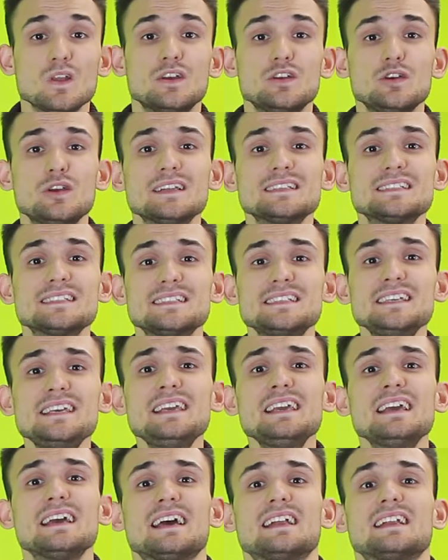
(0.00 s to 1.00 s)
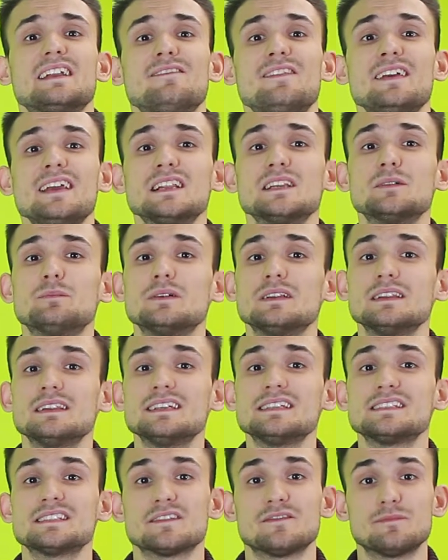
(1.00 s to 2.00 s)
You can see an available
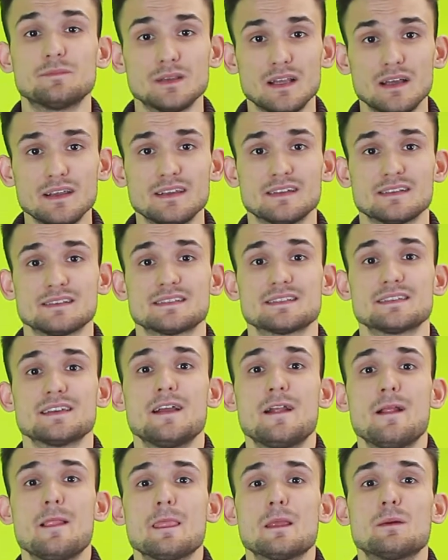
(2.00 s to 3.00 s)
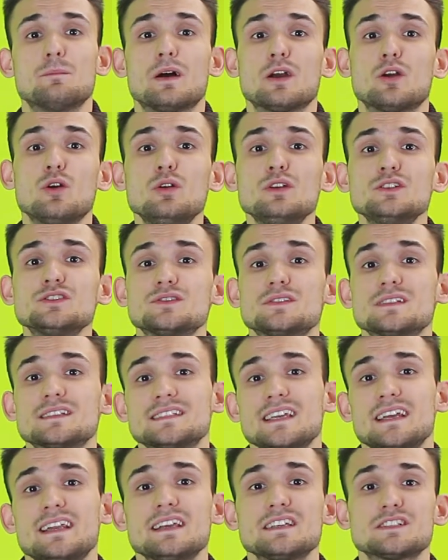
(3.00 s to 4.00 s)
list of plugins by going to the
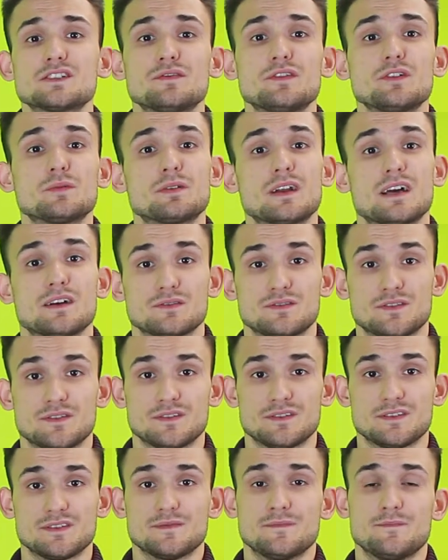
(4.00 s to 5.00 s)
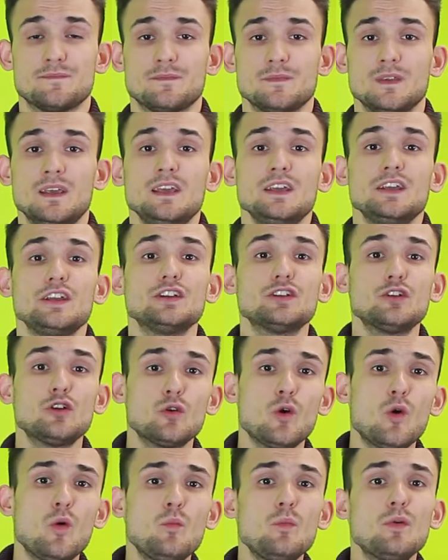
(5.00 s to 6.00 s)
settings of your browsers. In
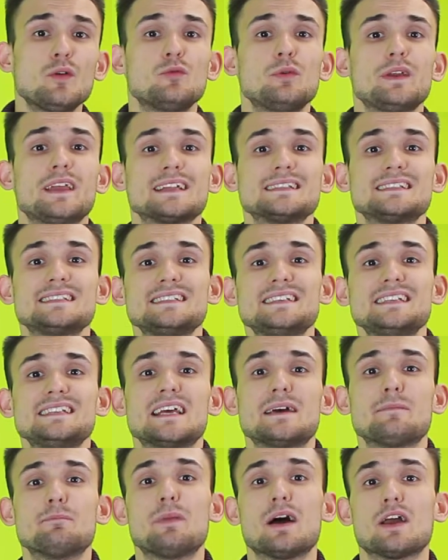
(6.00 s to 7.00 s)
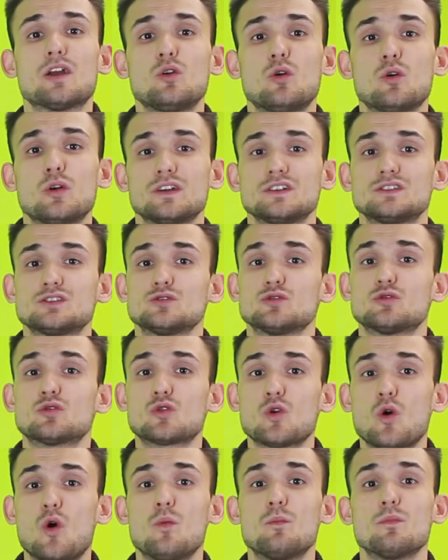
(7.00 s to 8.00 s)
Chrome, we can see them by going to
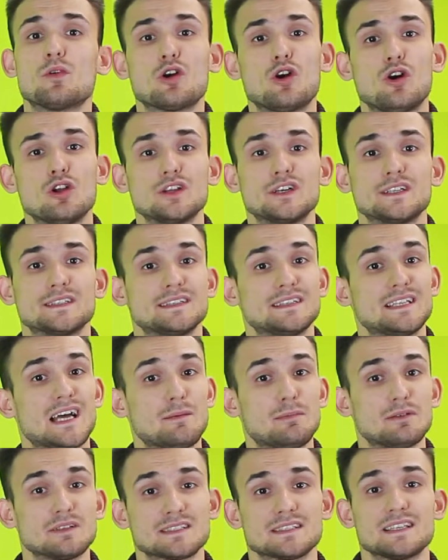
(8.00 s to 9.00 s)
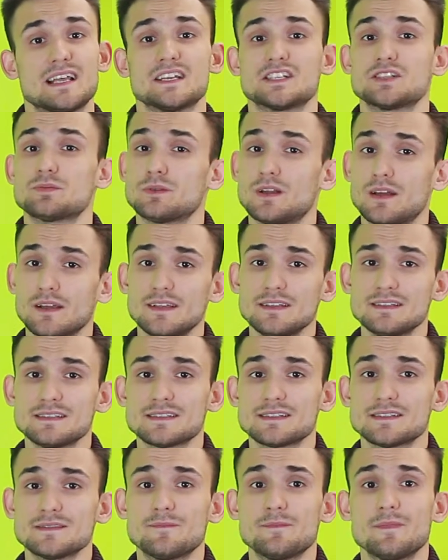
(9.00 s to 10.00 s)
Chrome colon double slash
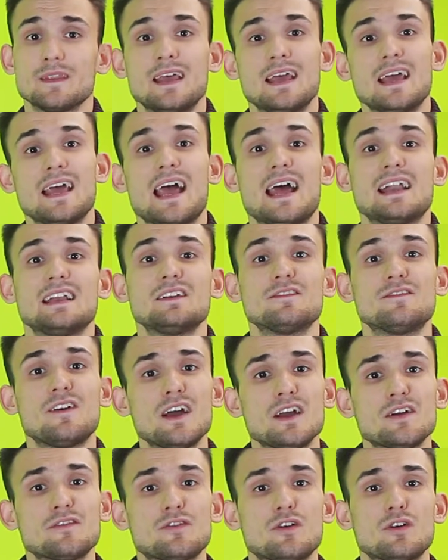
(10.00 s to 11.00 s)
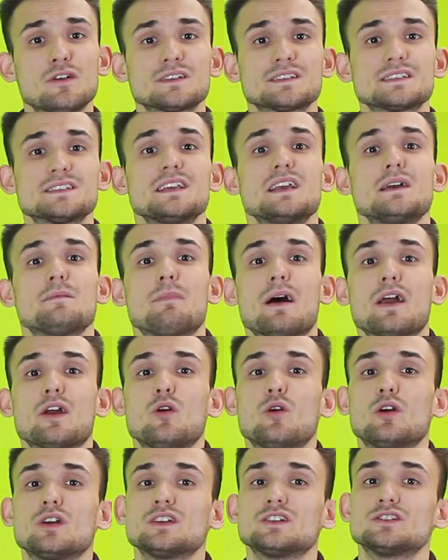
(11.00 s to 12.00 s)
plugins, and in Firefox by
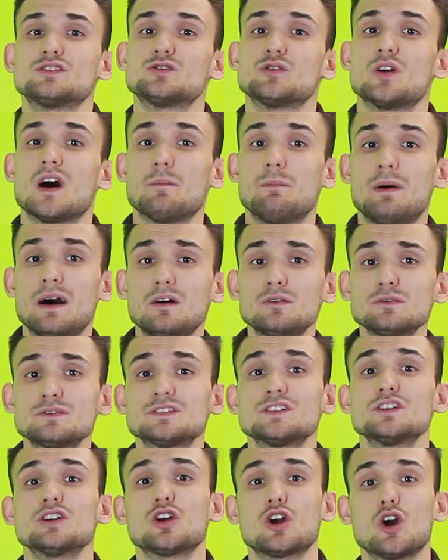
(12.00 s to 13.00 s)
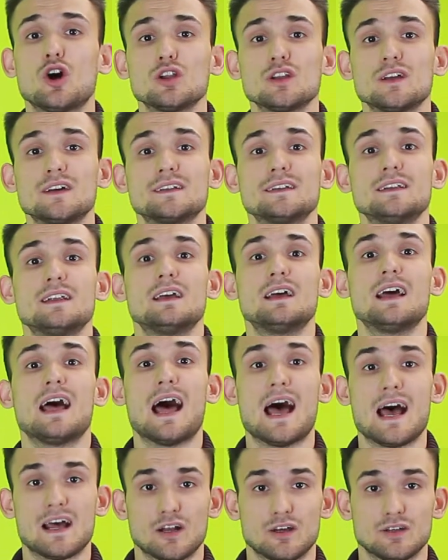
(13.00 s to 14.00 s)
going to About colon
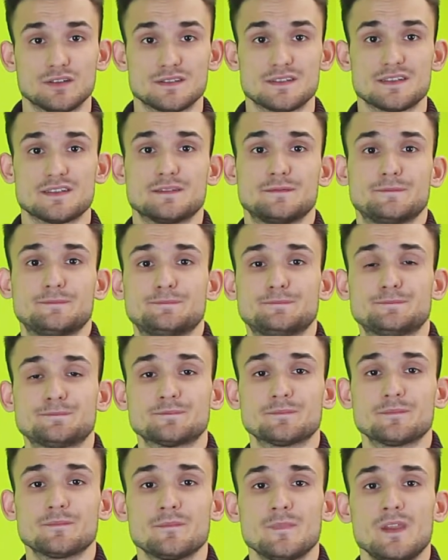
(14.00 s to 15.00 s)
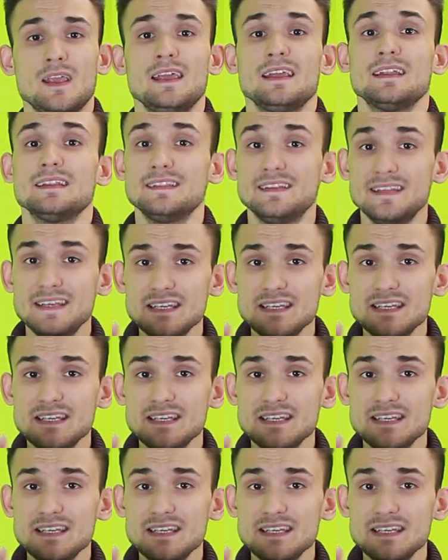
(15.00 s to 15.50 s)
plugins. These